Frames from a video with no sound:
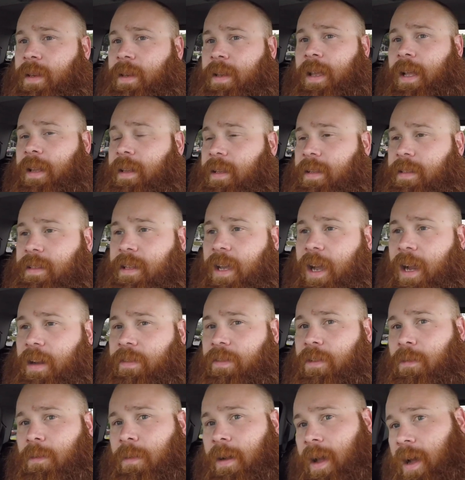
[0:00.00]
get the sight
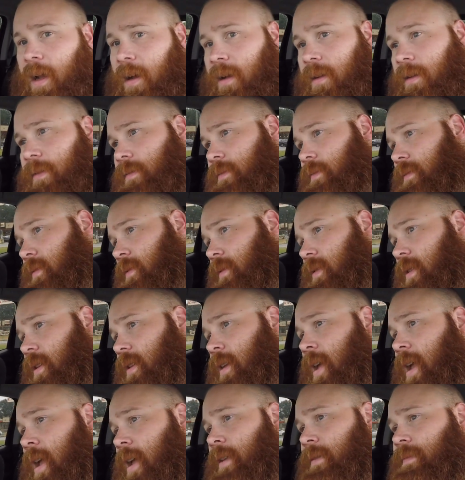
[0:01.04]
of a whale,
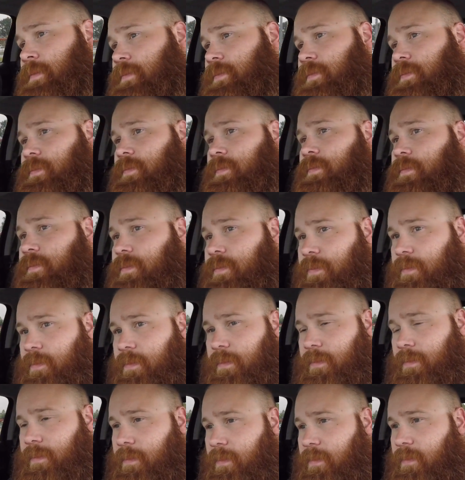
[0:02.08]
and
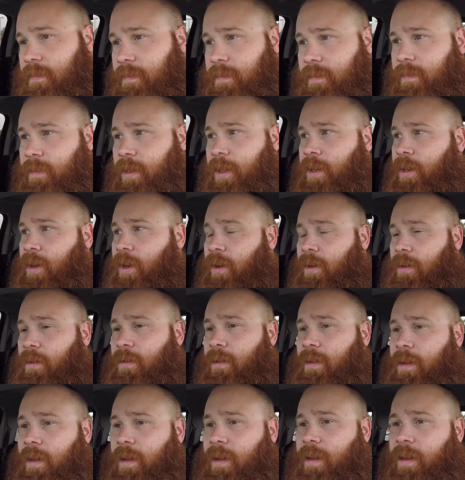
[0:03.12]
you know,
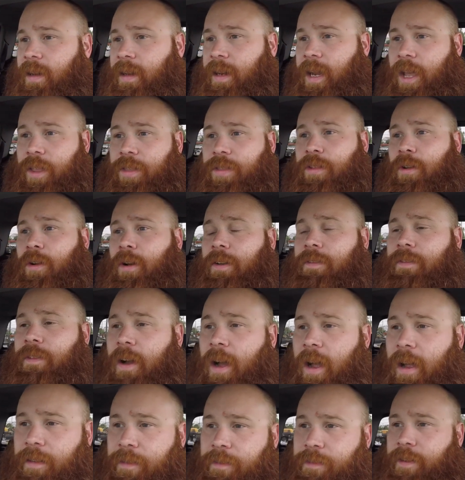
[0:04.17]
get
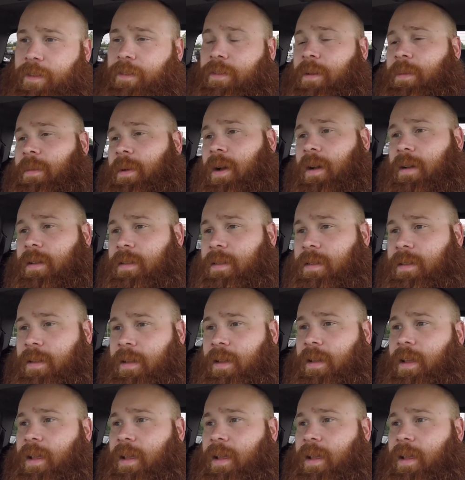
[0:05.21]
35, 50 bucks.